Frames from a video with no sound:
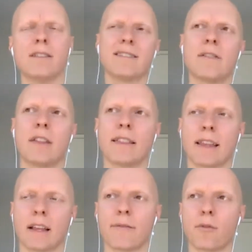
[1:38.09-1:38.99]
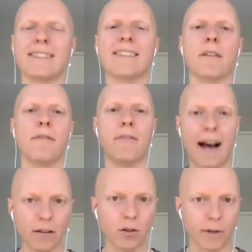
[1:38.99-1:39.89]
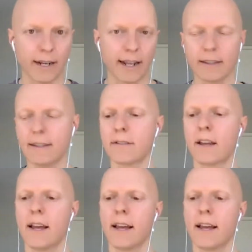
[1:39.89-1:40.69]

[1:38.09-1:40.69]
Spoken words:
it's not even that they can afford, they see the value in it at least,